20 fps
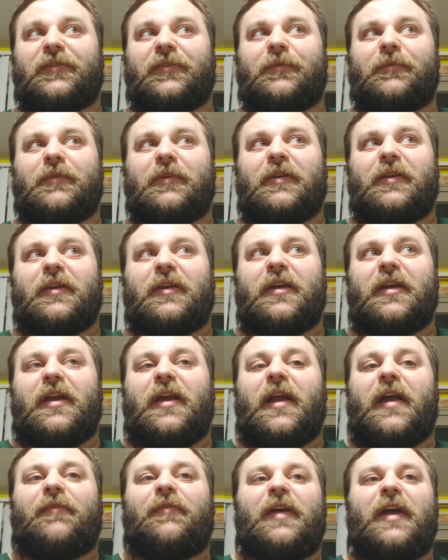So
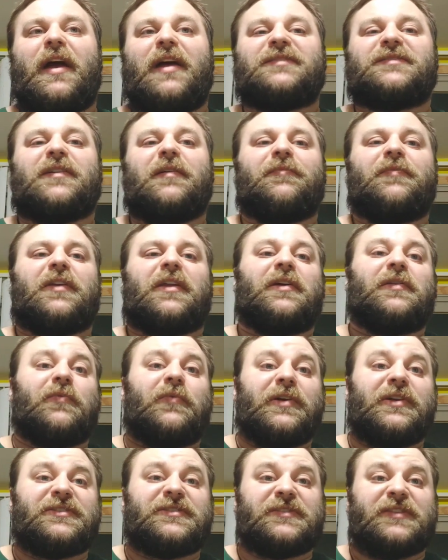if they had something
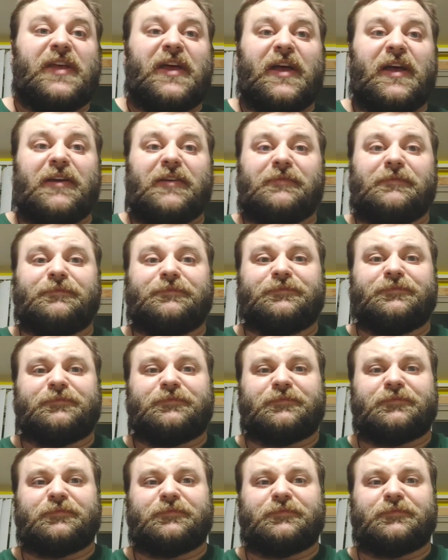in which that